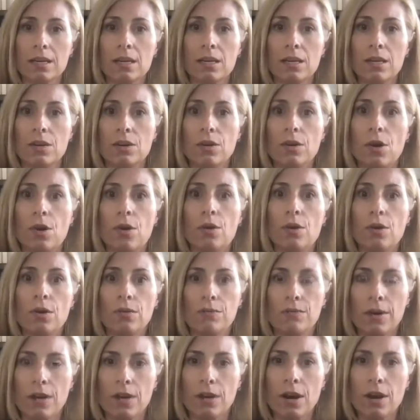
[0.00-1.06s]
you
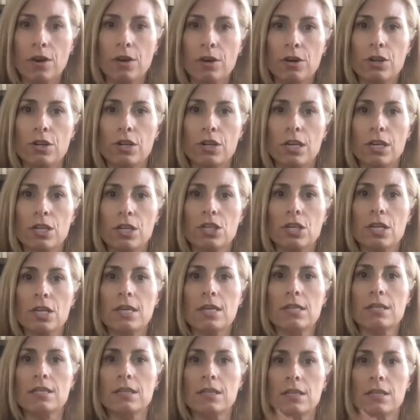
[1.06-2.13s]
figure out who your niche
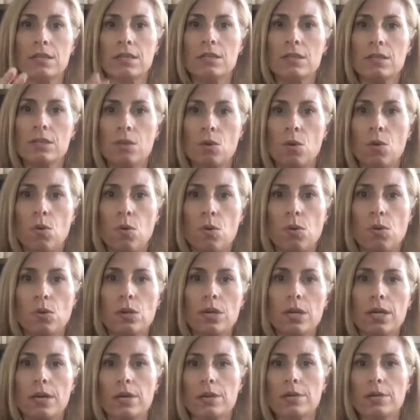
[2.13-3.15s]
is, and there's this whole,